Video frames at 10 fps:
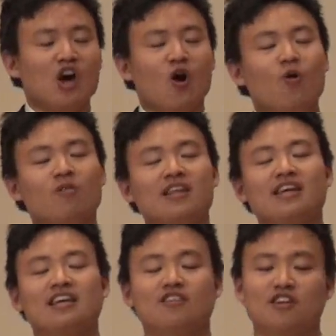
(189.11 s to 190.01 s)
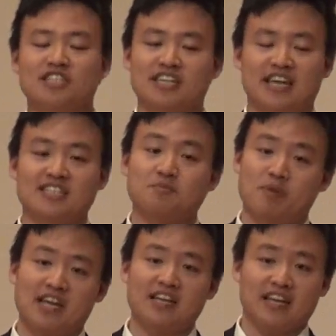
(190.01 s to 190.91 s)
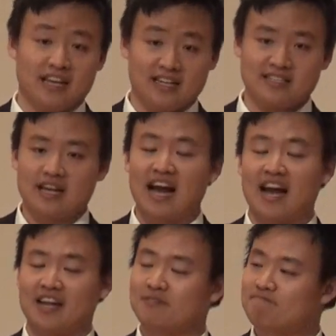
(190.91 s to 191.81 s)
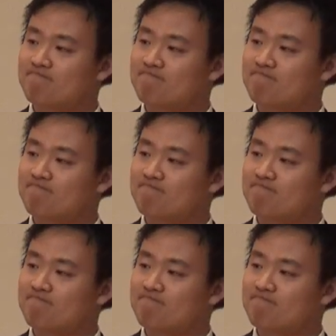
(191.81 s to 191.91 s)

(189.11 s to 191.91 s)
only English he can speak is high.